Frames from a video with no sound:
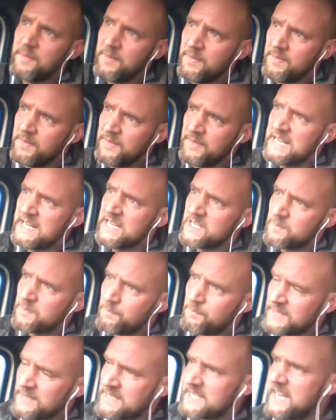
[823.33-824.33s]
these
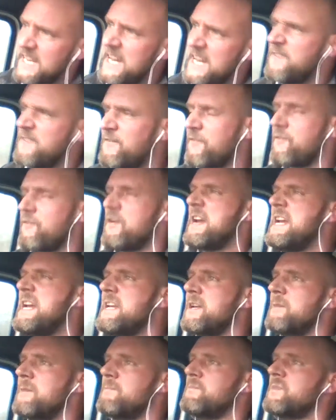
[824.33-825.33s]
perceived
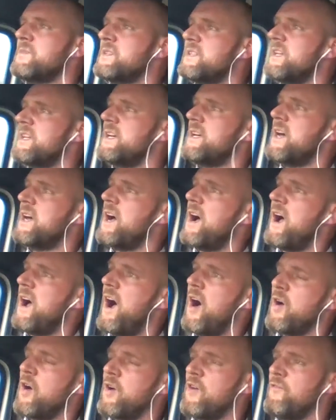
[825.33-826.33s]
freedoms that
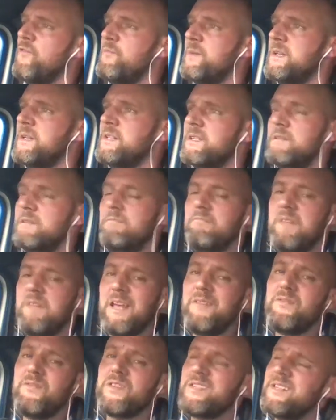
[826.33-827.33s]
our government
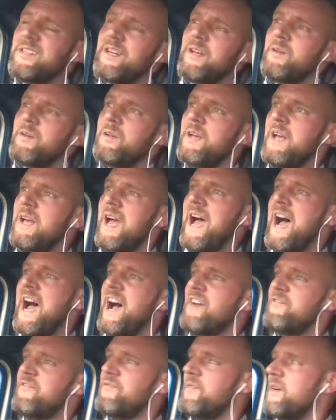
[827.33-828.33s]
give us,
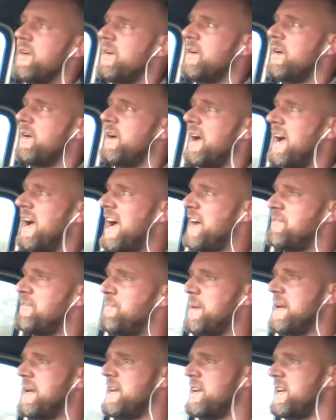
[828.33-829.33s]
have
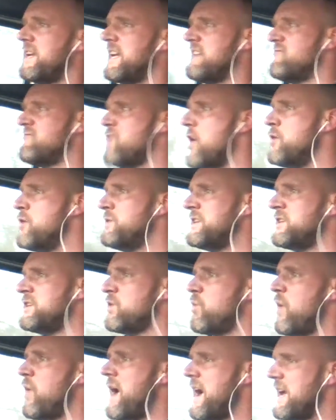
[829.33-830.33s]
been eroded
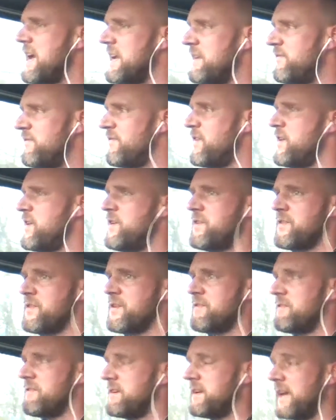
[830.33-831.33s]
away
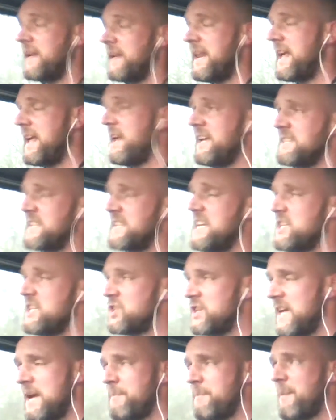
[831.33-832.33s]
further, and as
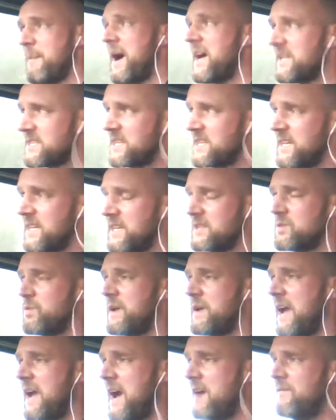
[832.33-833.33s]
each year passes,
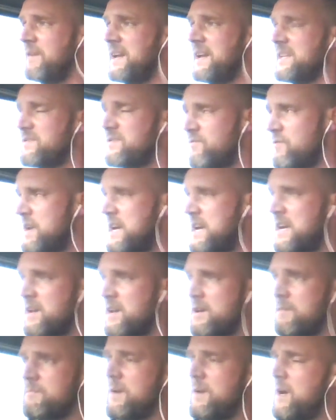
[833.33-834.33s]
we have less
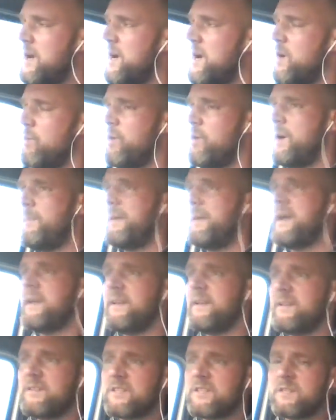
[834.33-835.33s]
freedom. We're
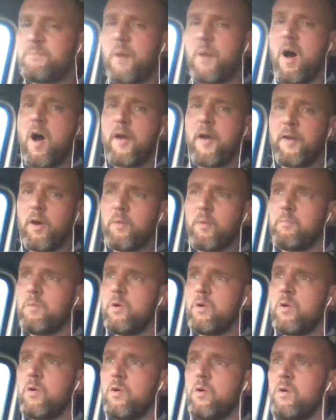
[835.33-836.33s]
being spied on
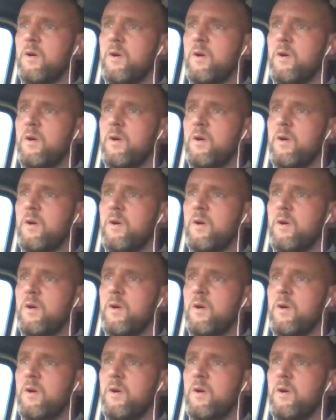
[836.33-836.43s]
more,